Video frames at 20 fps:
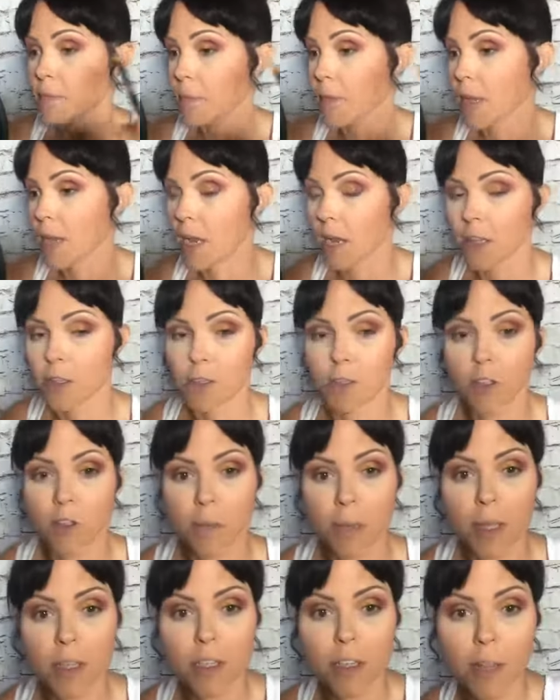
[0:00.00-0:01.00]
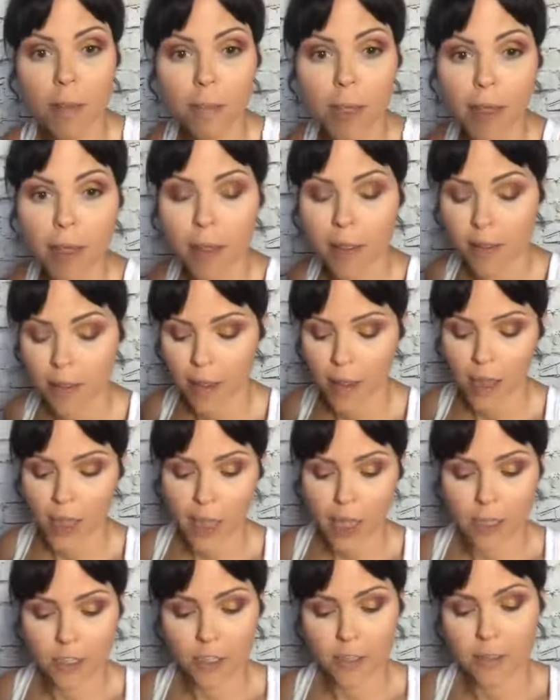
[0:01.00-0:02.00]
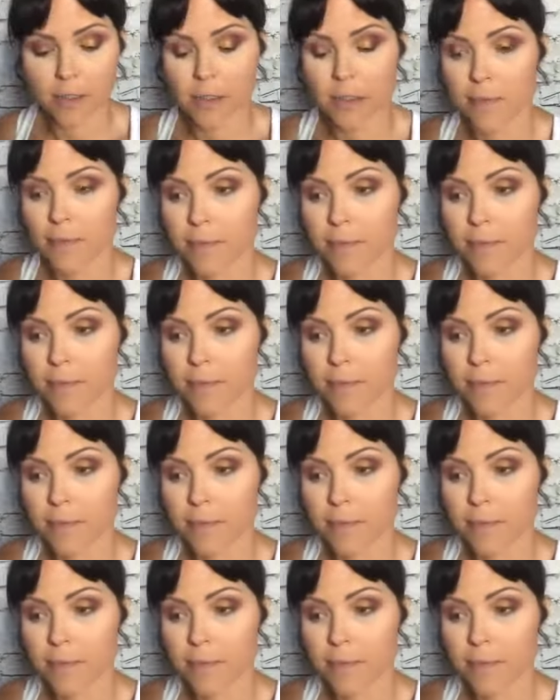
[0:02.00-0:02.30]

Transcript: I got a little too much on my eyelashes.